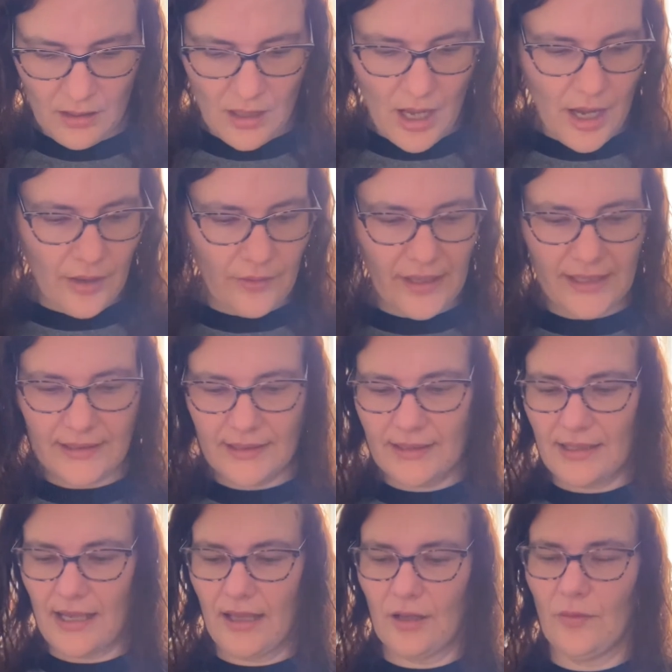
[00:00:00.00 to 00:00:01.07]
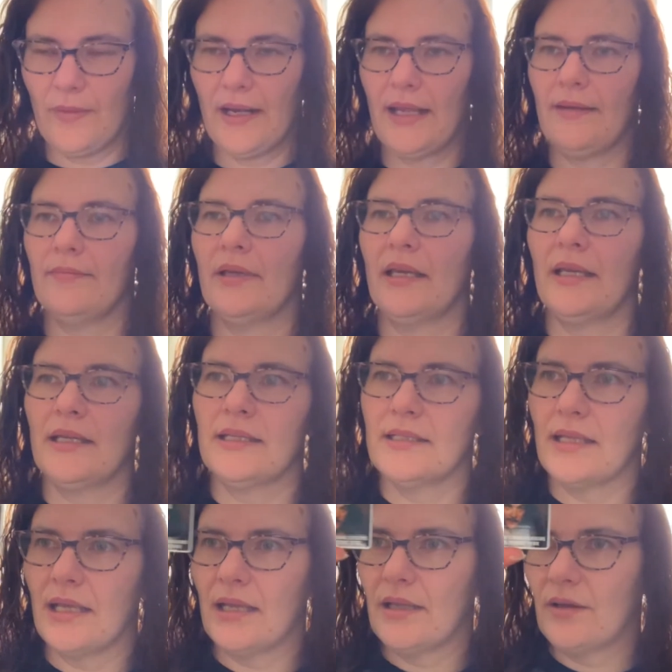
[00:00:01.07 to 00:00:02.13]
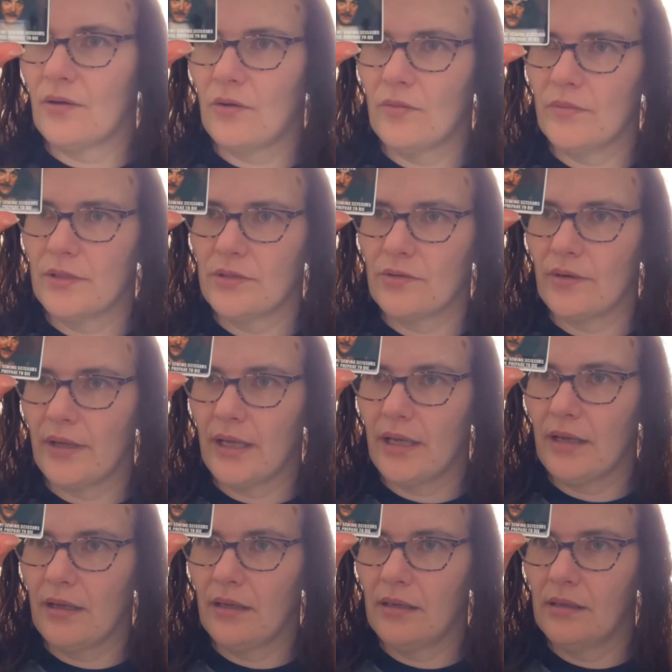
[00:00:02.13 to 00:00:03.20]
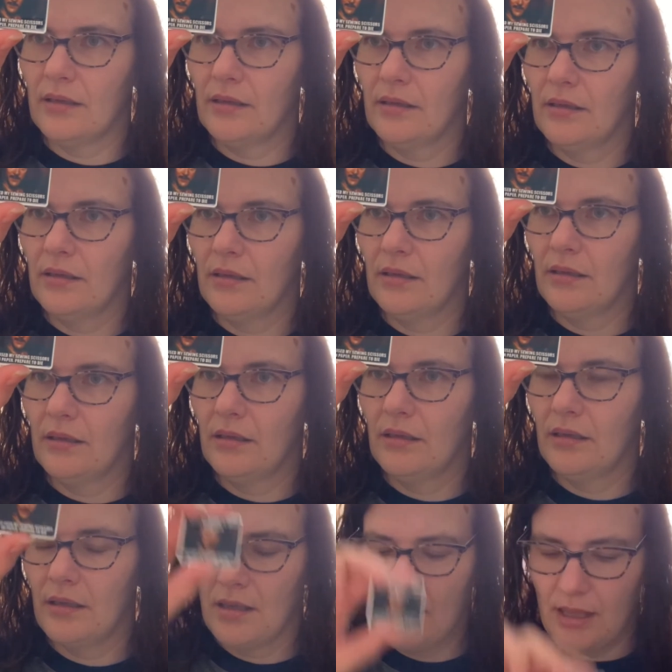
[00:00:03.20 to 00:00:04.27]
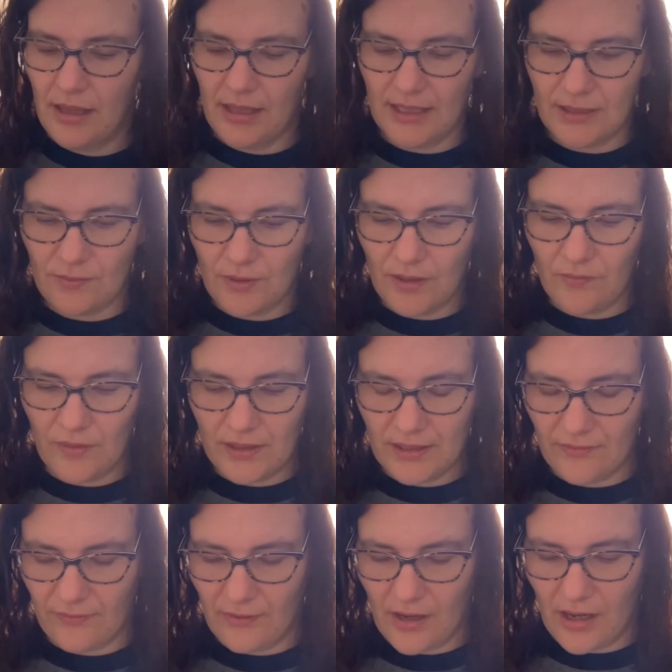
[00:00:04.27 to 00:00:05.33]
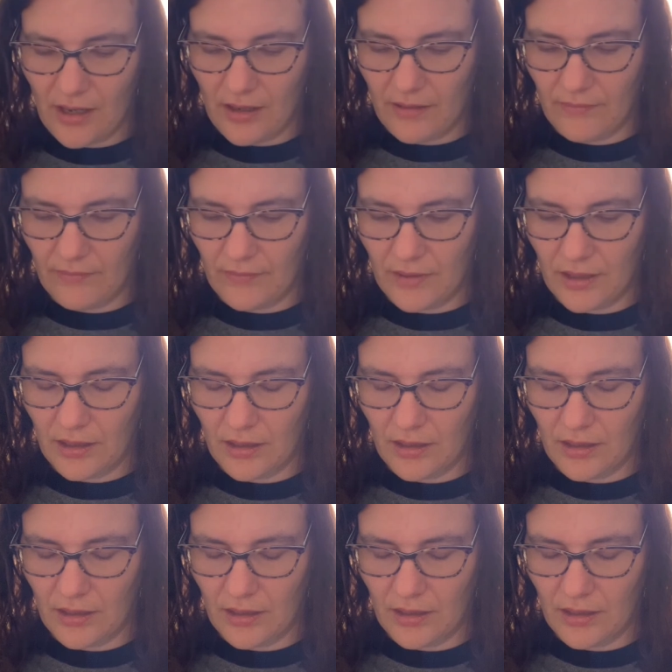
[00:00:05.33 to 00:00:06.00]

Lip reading: Oh, it's Hello, my name is Inigo Montoya. This one was from